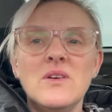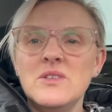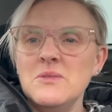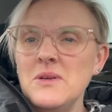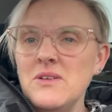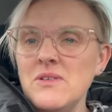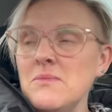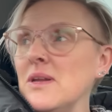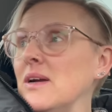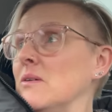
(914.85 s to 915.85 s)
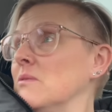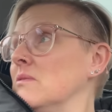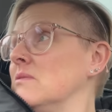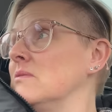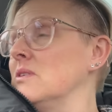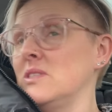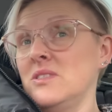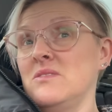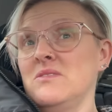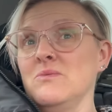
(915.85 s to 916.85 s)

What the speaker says: It's a bit grim now. It